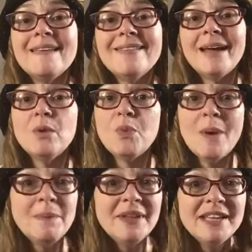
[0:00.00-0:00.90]
like with
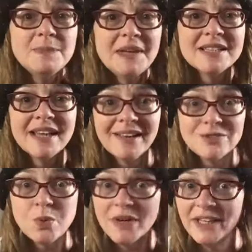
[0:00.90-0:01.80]
one place because I have
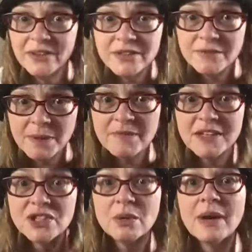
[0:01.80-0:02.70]
20 years of
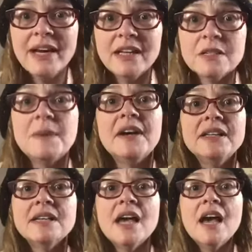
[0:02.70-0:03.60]
professional writing experience,